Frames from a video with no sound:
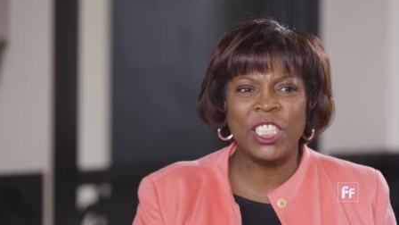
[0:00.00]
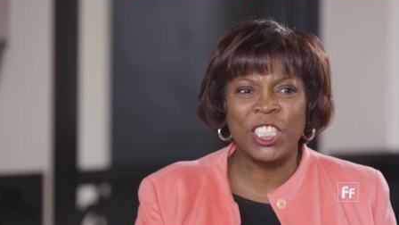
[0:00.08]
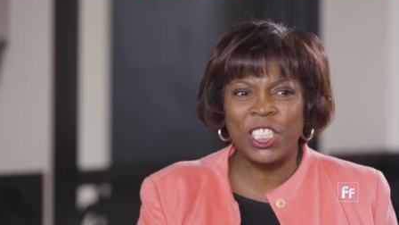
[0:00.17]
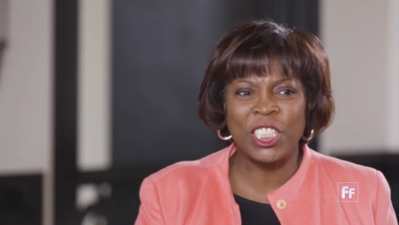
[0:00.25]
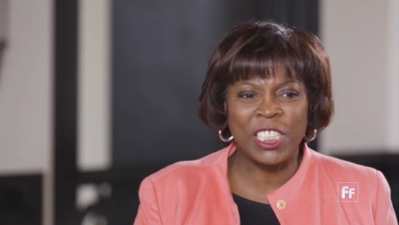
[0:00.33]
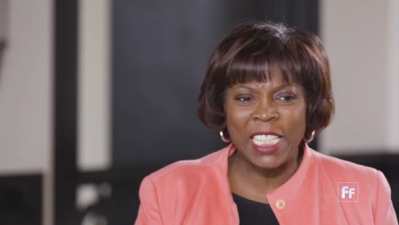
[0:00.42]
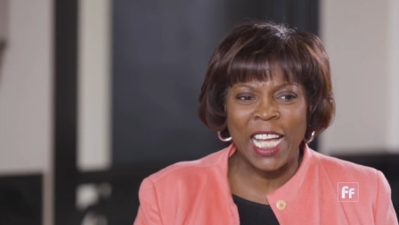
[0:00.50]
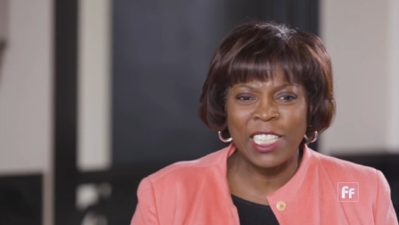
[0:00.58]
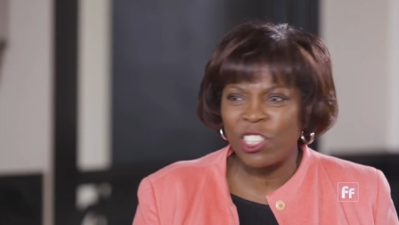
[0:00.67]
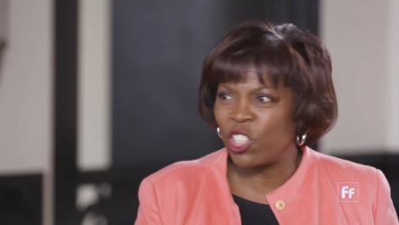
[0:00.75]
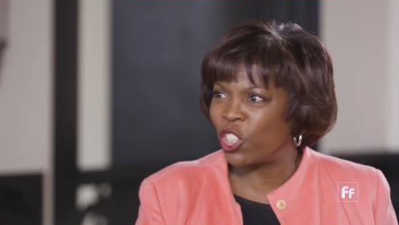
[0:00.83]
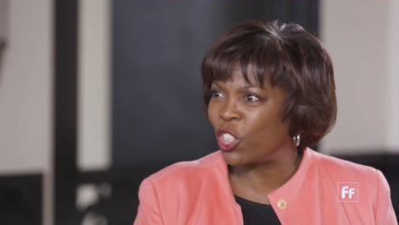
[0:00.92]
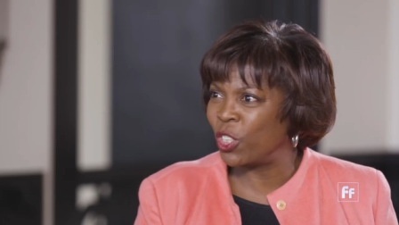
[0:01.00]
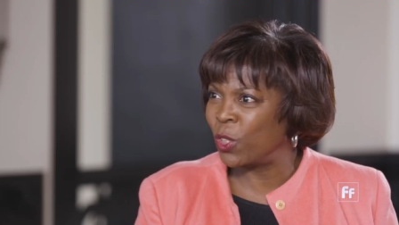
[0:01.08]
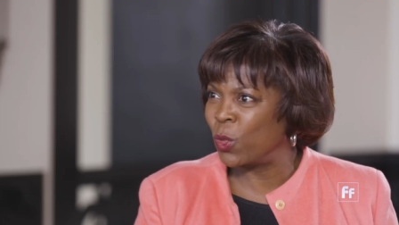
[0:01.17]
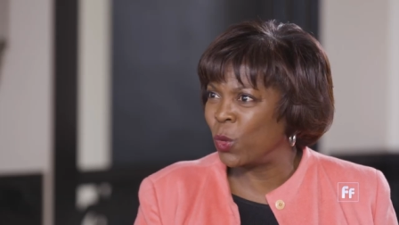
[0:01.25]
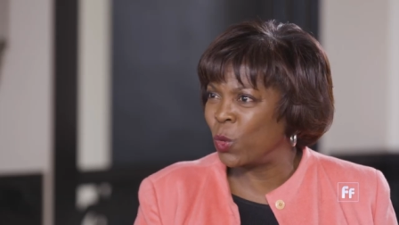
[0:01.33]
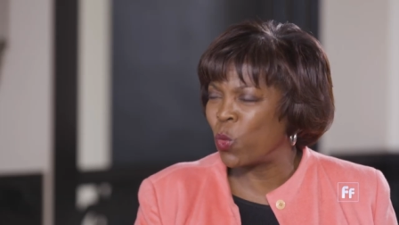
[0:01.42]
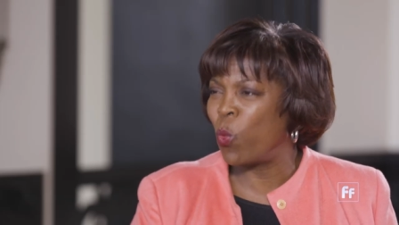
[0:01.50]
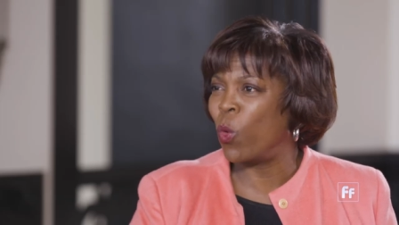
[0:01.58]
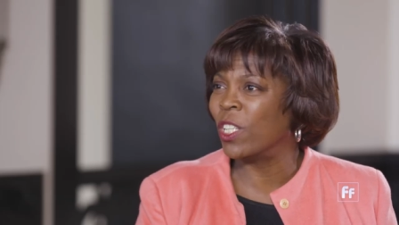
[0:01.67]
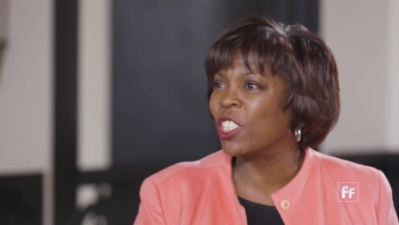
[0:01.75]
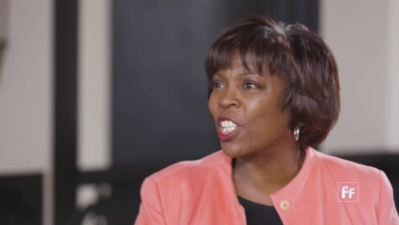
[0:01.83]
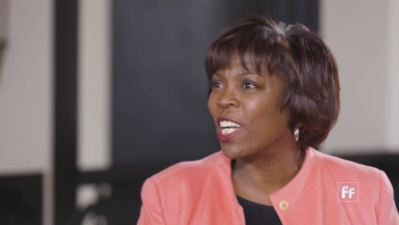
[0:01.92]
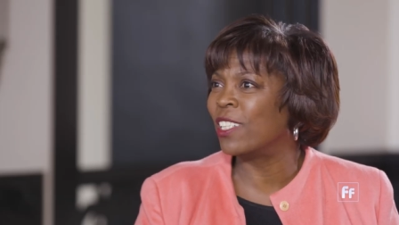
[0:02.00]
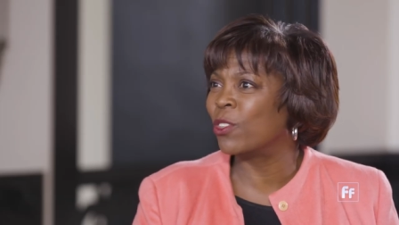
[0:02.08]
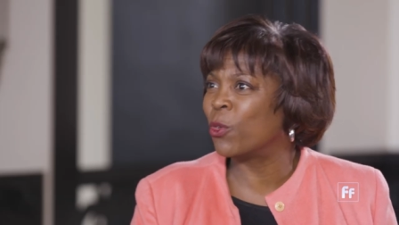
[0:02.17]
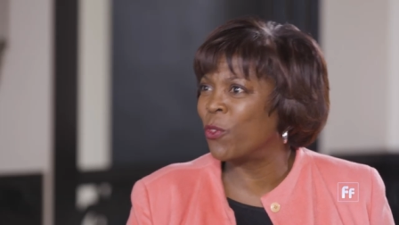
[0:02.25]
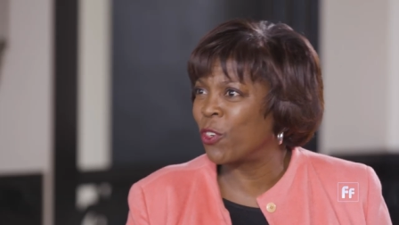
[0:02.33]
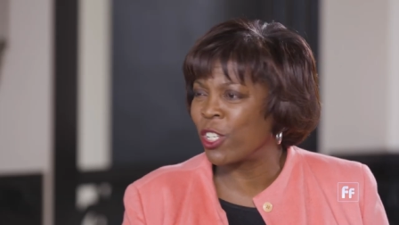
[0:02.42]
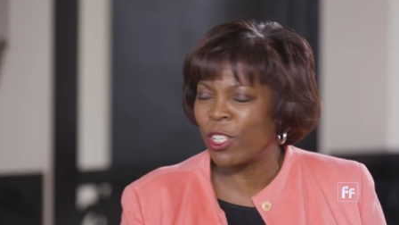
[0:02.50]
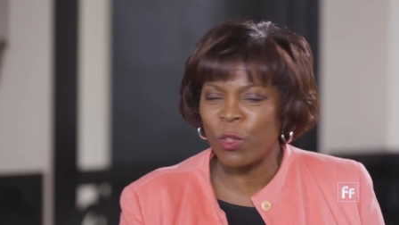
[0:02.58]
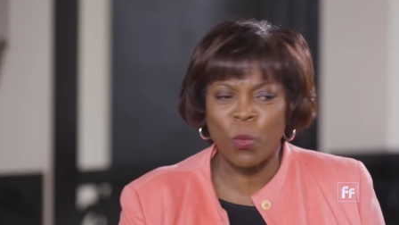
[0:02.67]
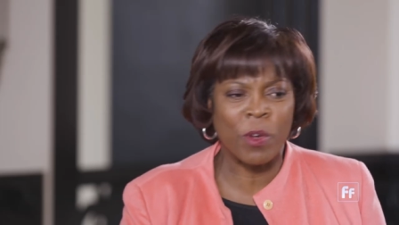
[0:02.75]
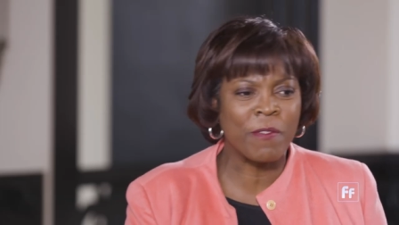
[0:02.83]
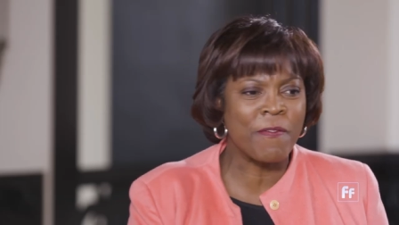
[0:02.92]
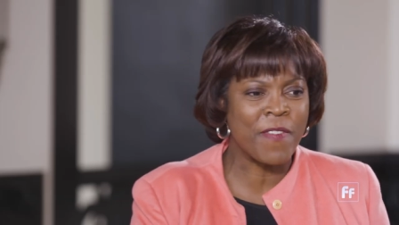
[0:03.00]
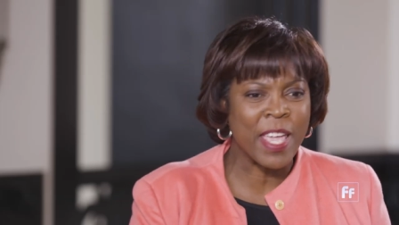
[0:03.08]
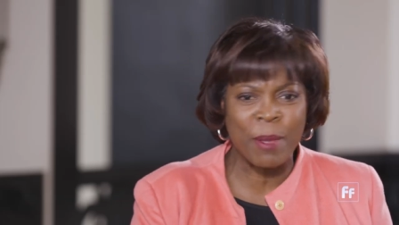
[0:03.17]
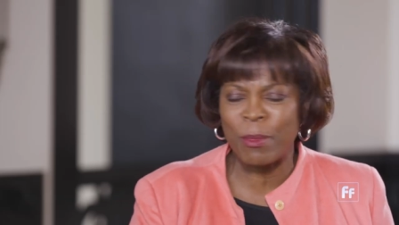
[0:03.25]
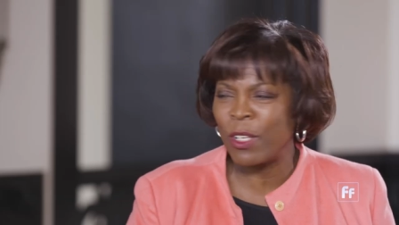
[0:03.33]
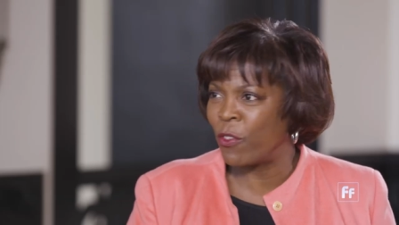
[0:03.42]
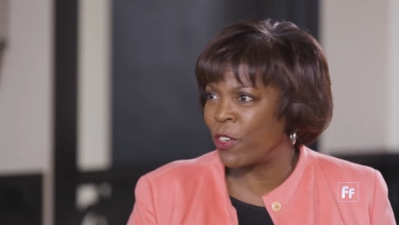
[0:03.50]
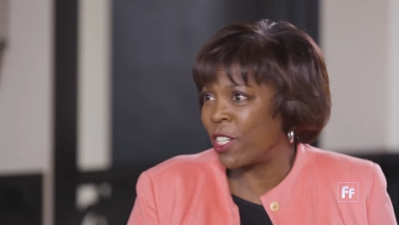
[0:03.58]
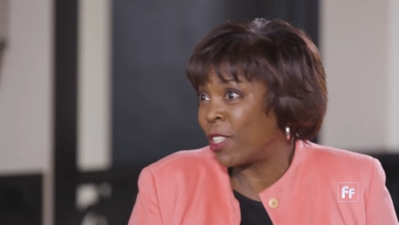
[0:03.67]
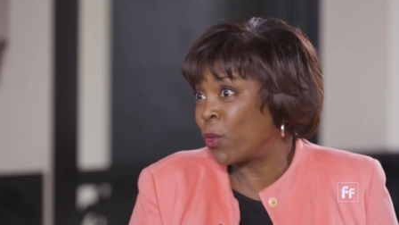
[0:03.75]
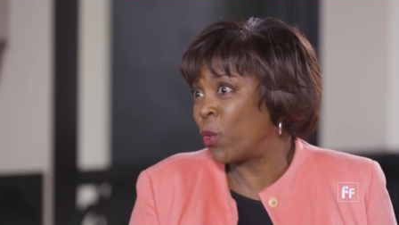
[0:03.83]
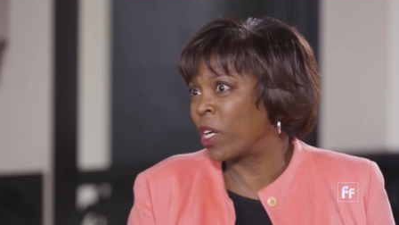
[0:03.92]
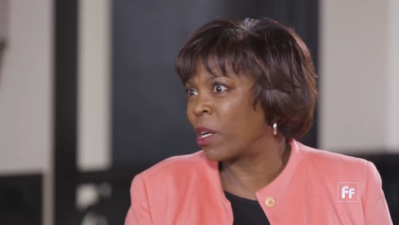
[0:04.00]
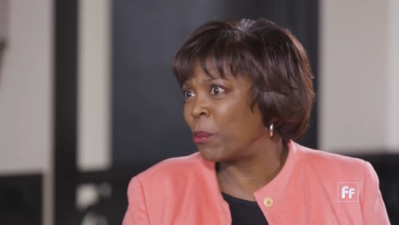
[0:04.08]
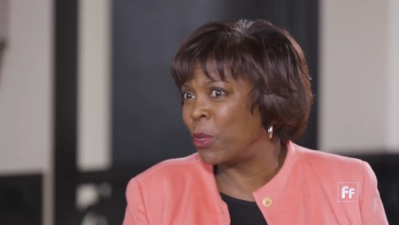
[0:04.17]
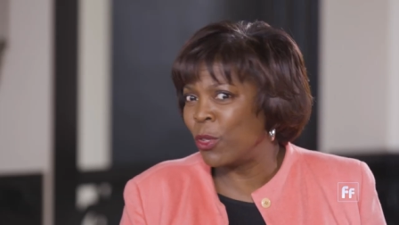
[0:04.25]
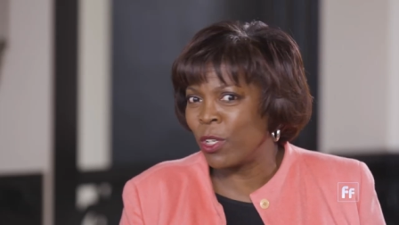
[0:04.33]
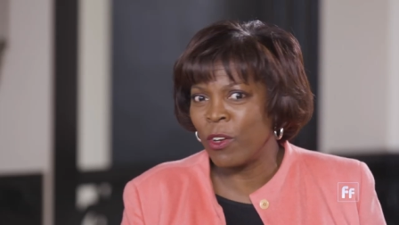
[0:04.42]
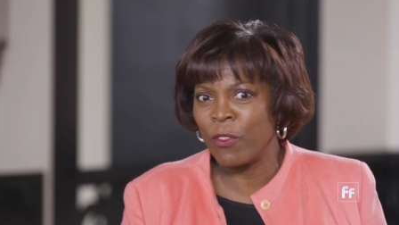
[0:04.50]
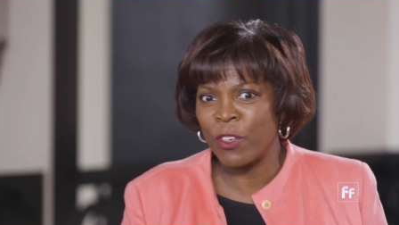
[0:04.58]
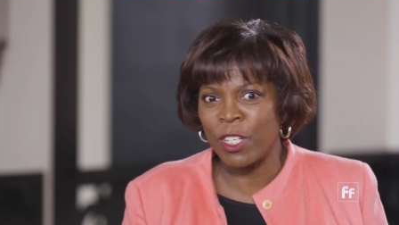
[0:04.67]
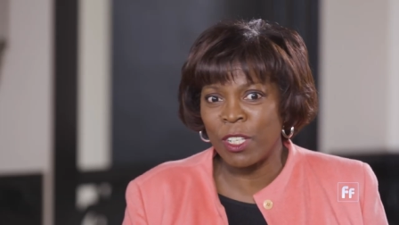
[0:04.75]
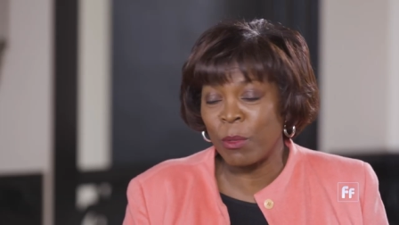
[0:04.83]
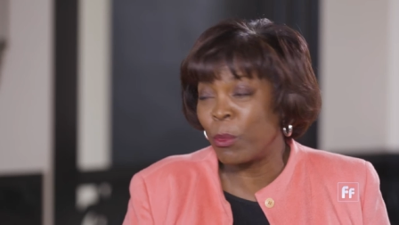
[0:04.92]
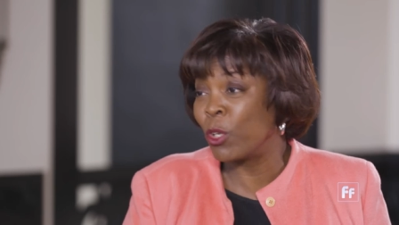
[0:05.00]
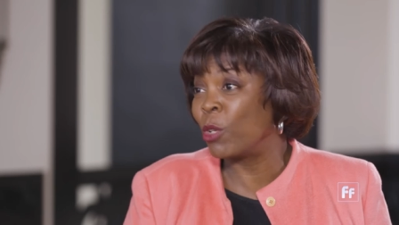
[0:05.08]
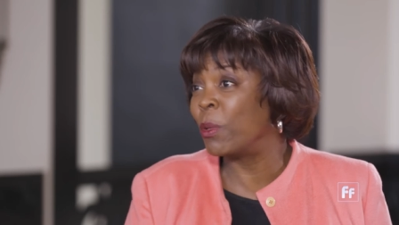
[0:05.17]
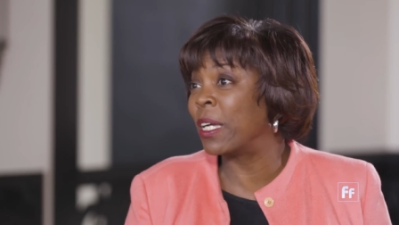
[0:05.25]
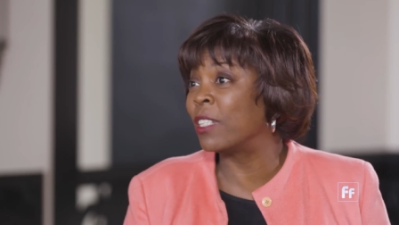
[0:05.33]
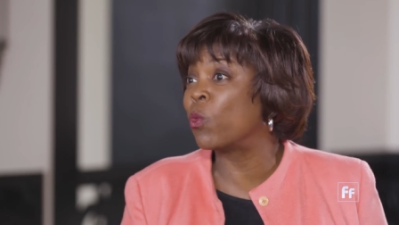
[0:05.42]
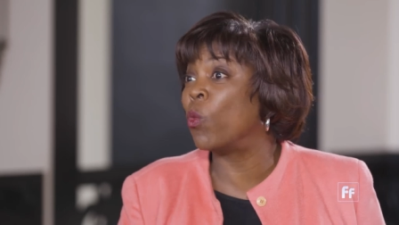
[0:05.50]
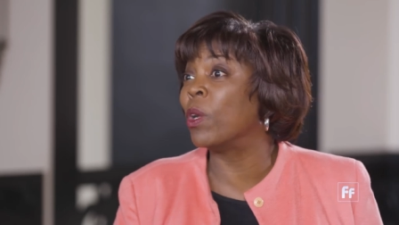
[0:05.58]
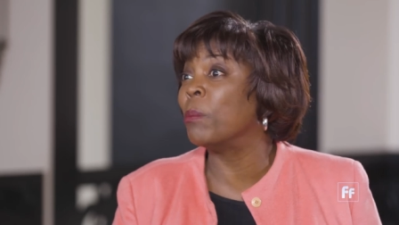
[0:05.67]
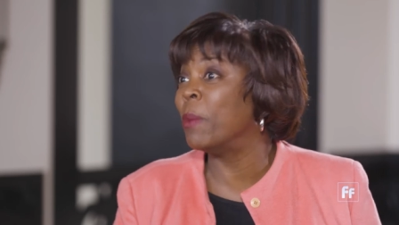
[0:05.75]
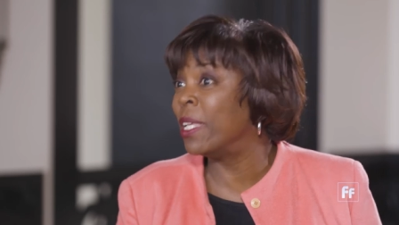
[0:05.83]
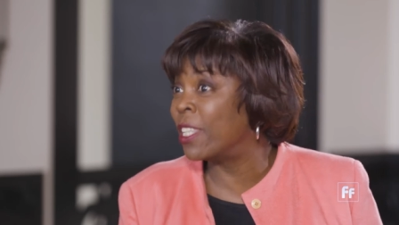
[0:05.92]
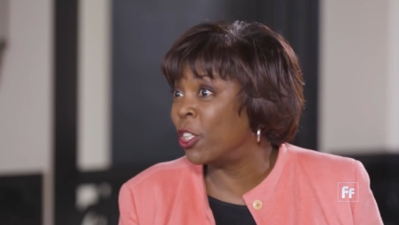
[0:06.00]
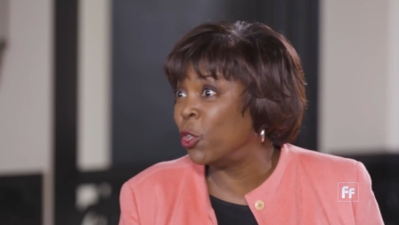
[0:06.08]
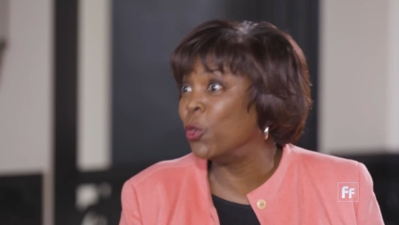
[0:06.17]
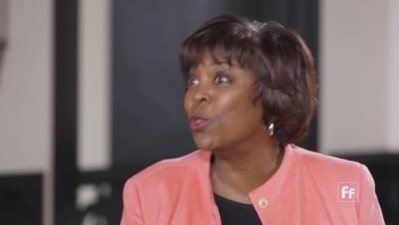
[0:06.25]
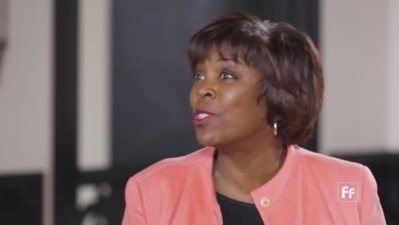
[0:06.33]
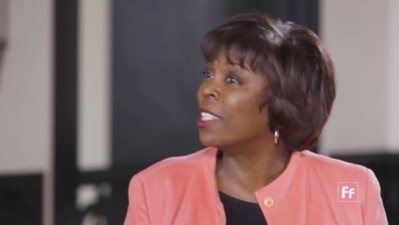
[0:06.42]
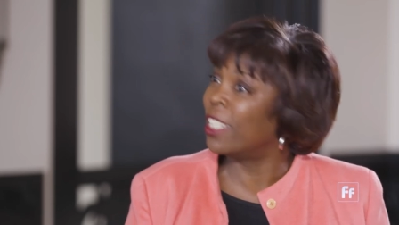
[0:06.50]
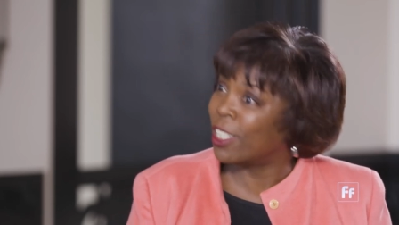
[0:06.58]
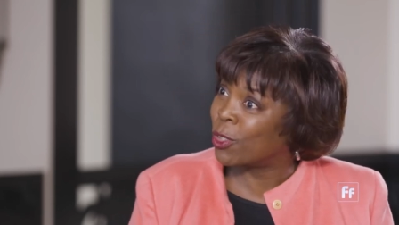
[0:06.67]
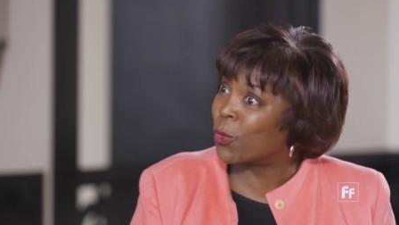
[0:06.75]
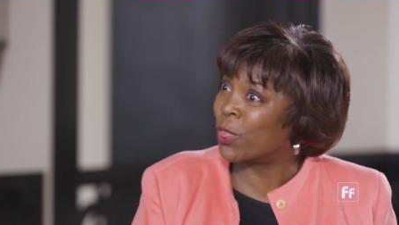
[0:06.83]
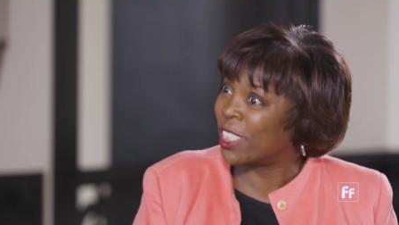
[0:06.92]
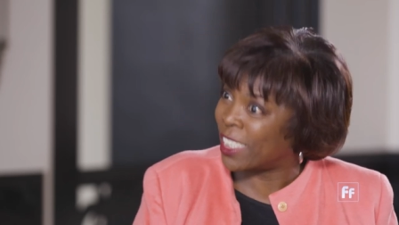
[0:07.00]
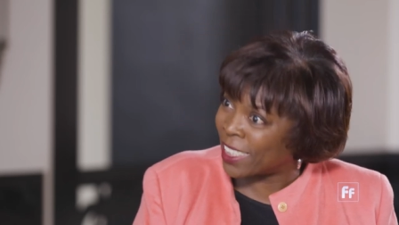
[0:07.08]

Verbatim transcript: should not choose one child over another, one family over another, one community over another, merely because one made the news and the other one